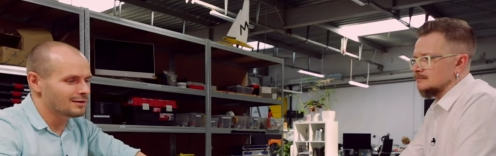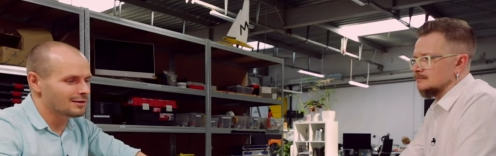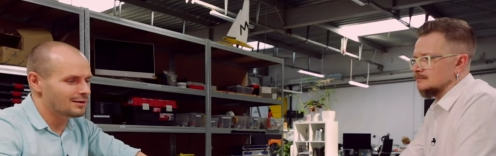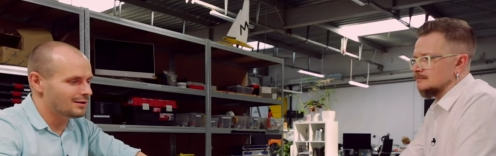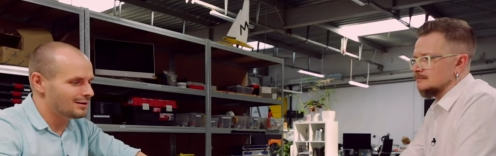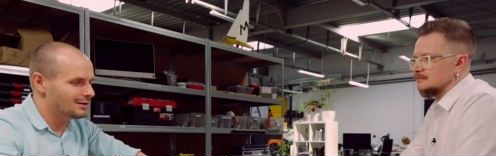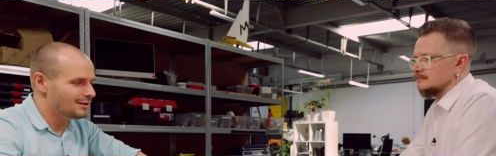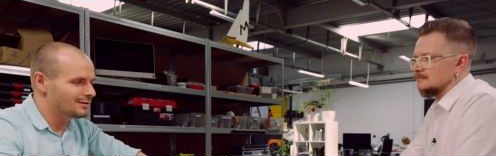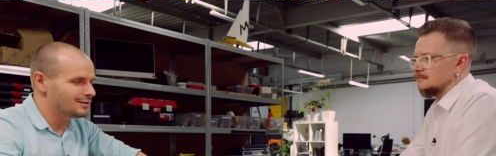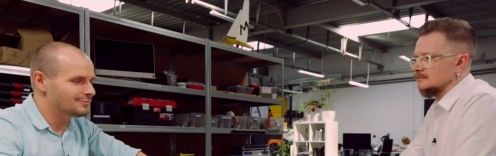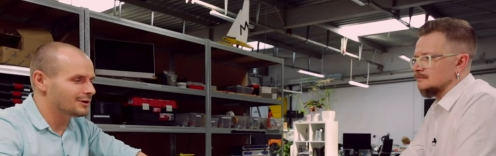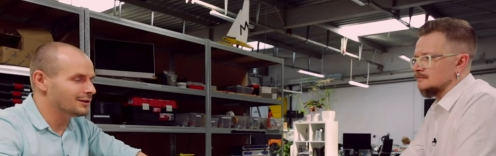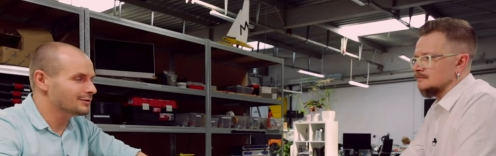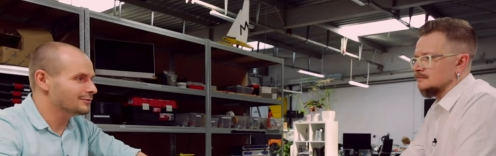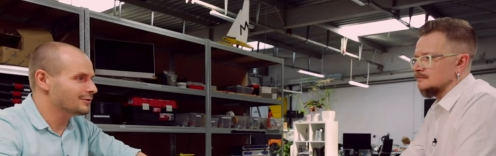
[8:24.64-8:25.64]
Speaker 1: uh,
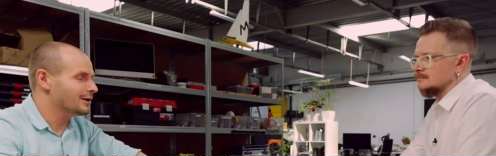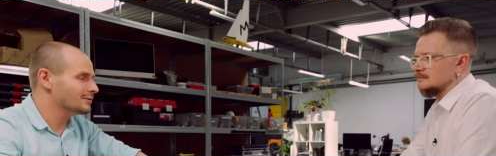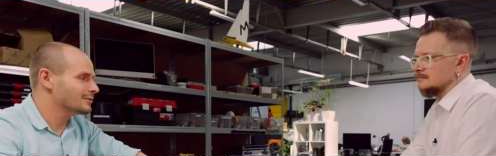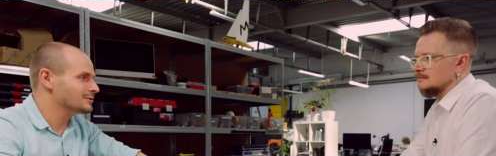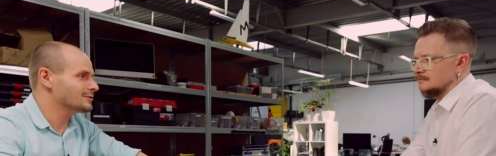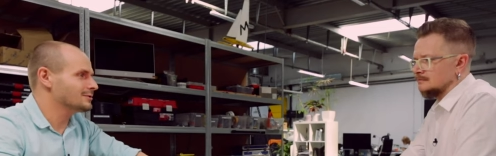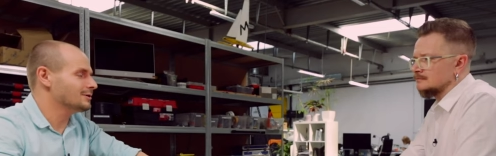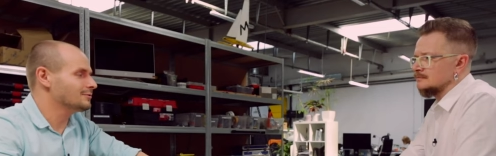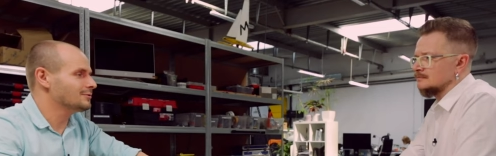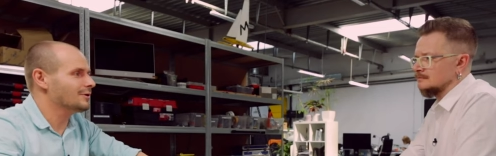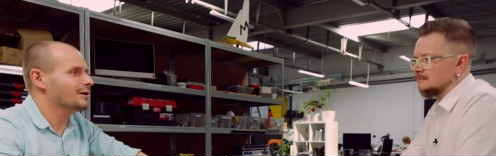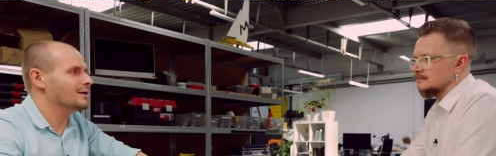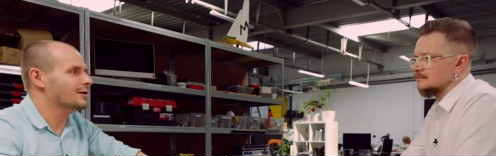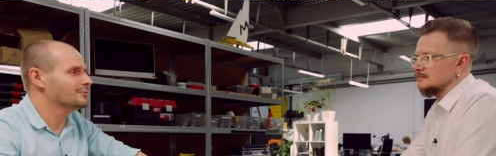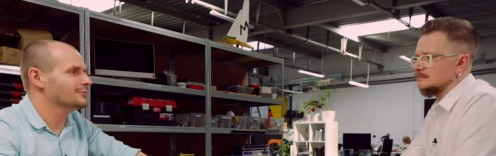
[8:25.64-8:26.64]
well, take this into
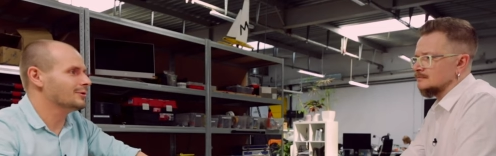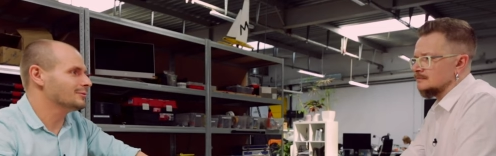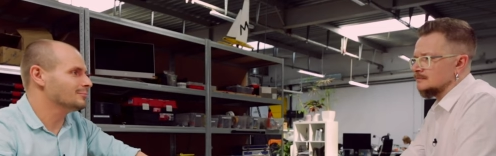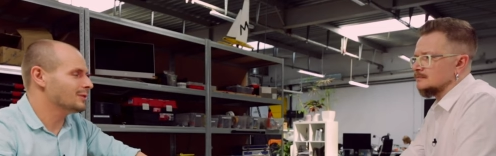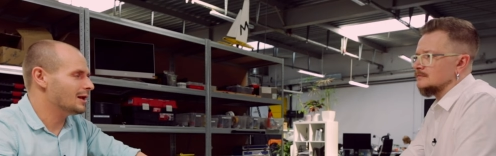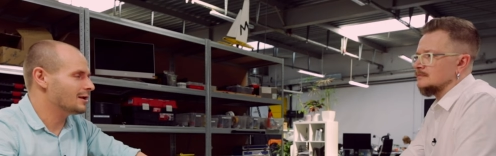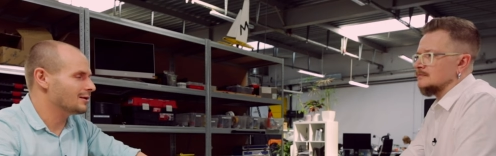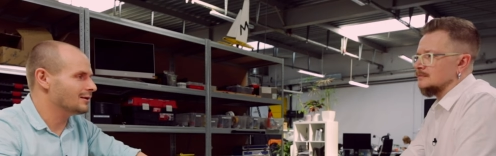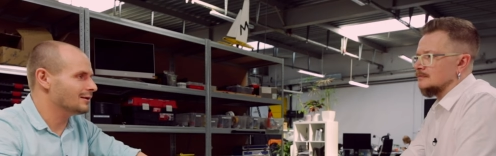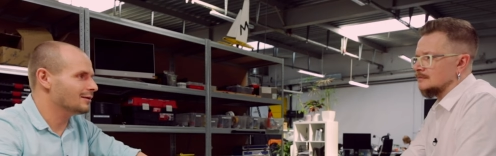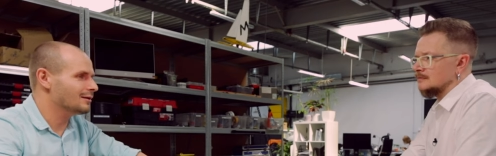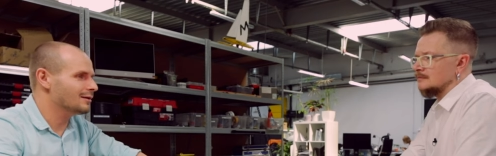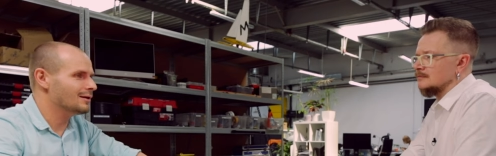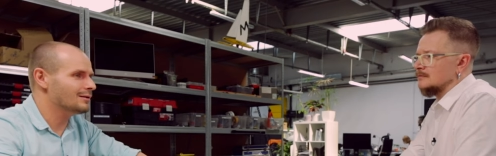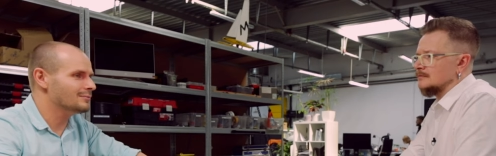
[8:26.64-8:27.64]
account when
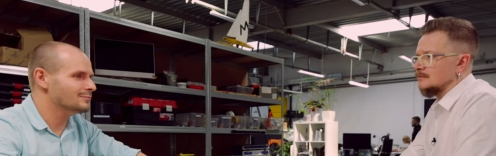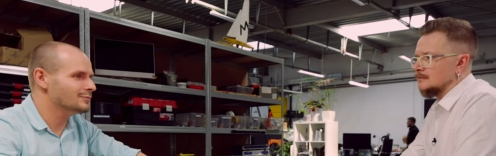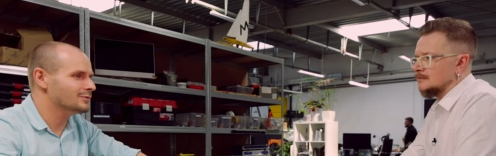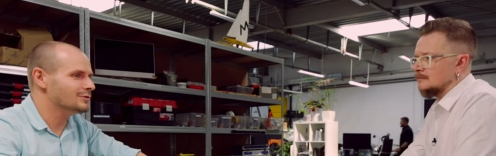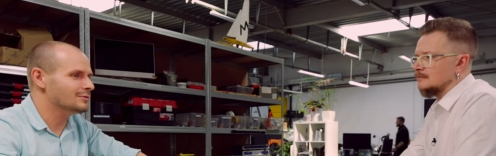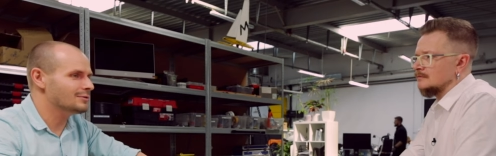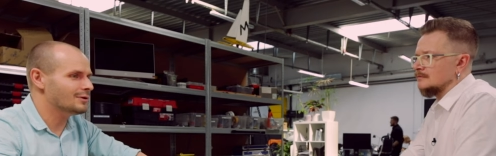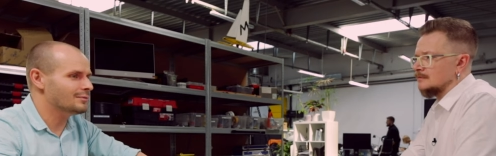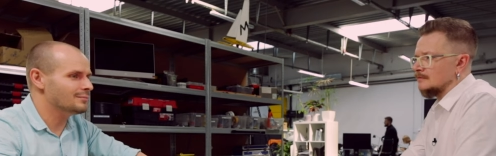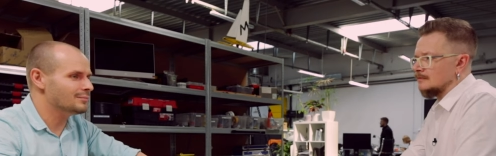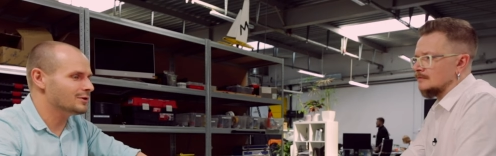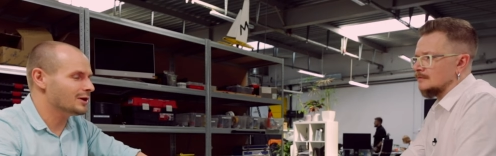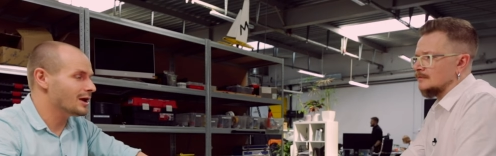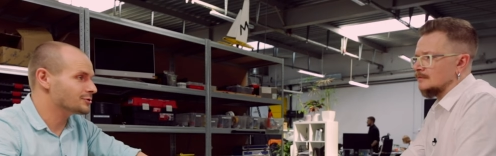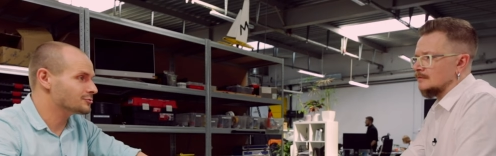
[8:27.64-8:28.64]
planning um, um,
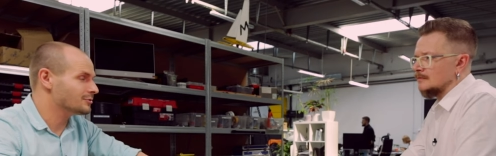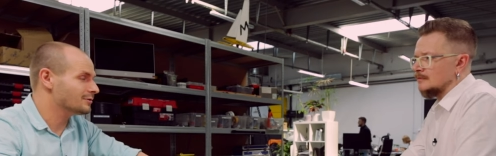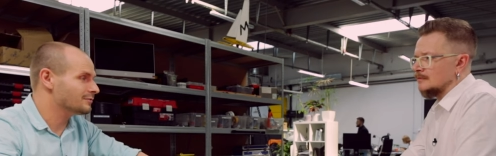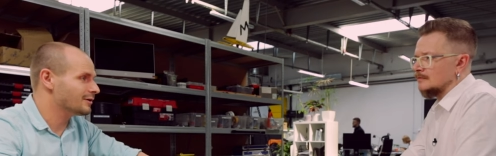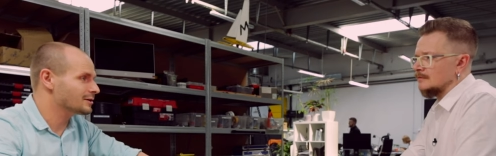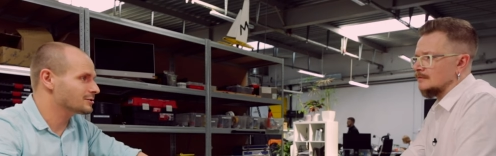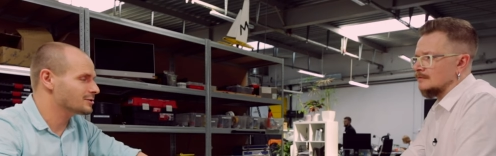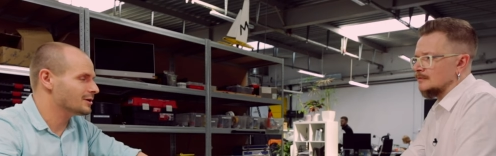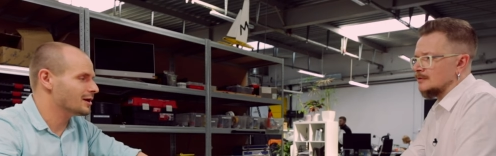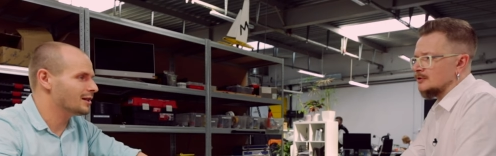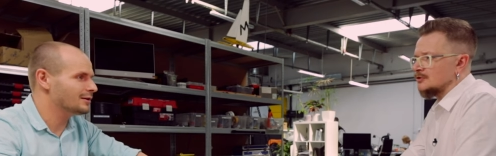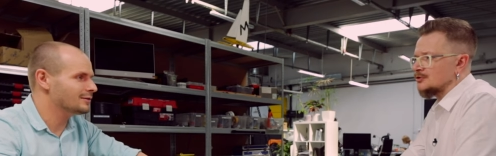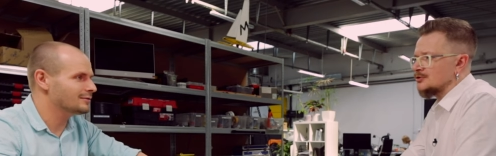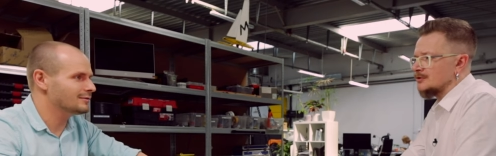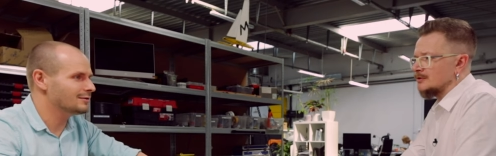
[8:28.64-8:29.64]
the actual
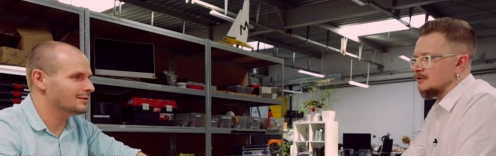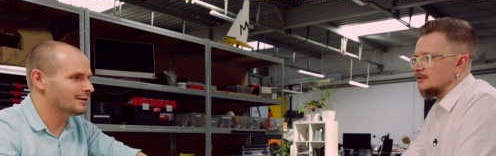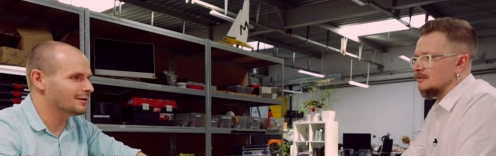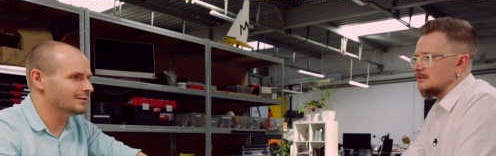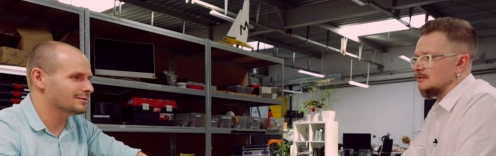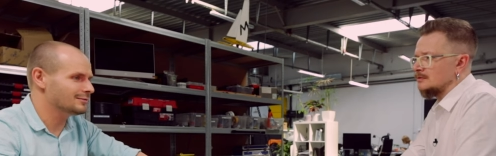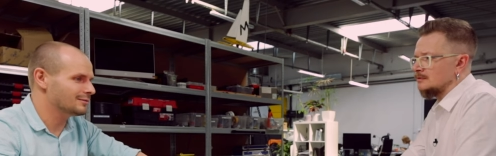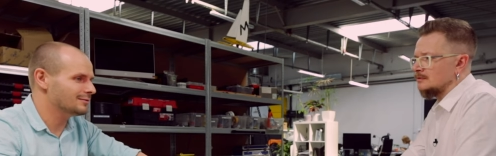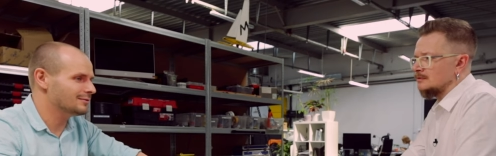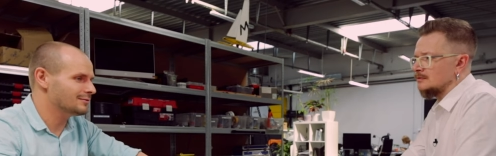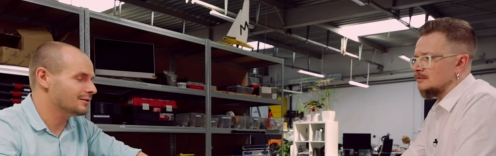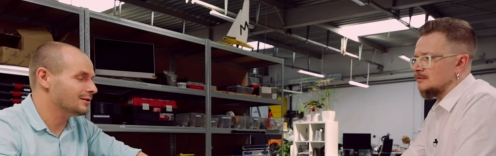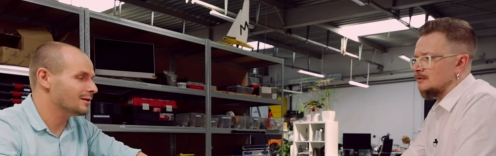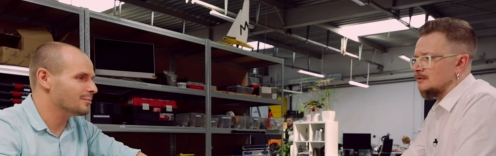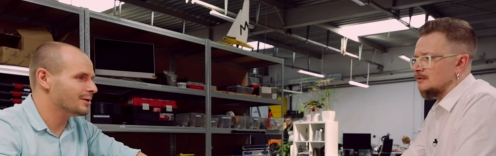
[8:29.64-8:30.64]
functionality sure. and uh,
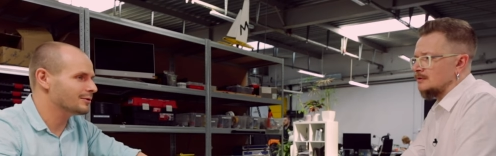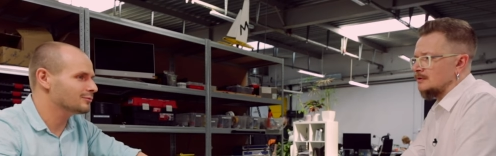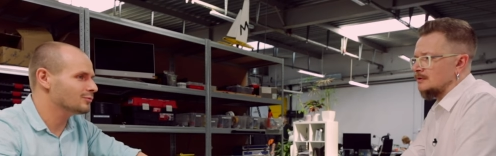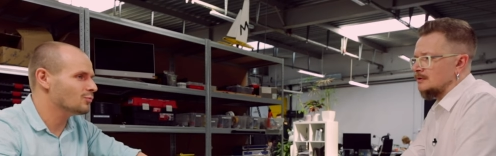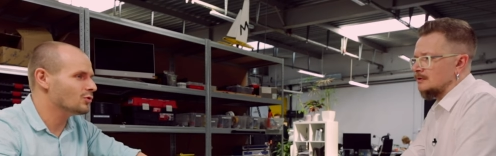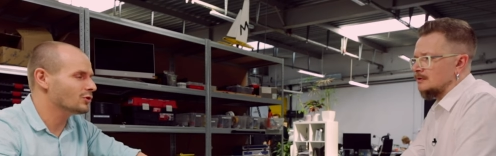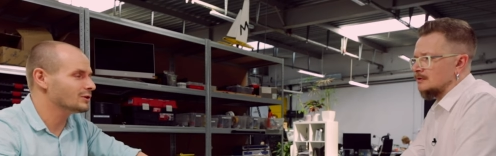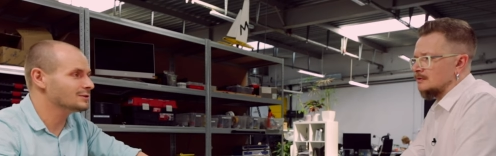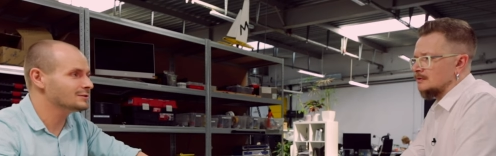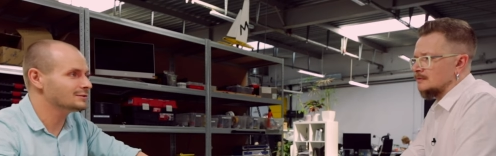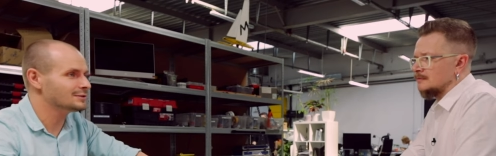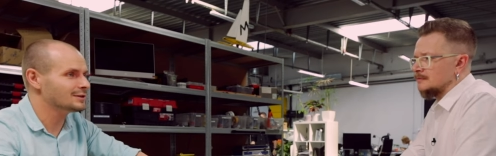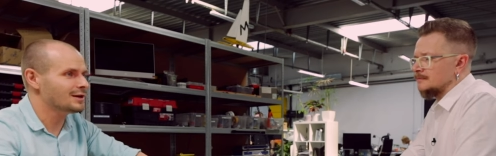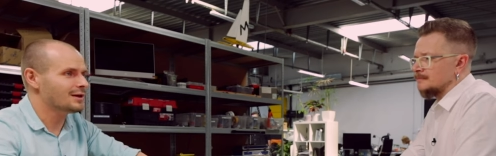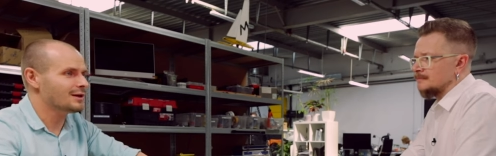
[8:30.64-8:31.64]
think about what
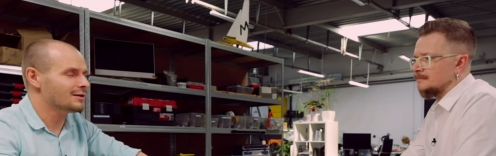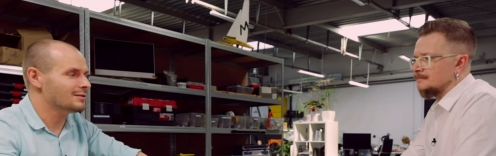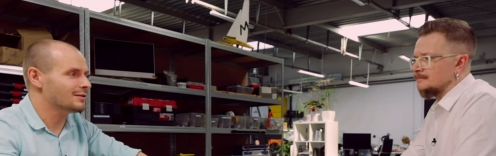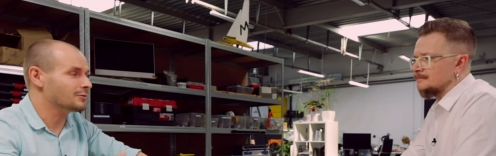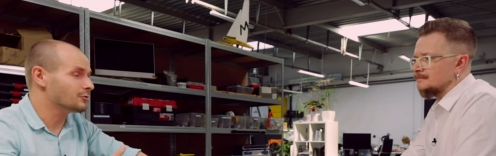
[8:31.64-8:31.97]
is the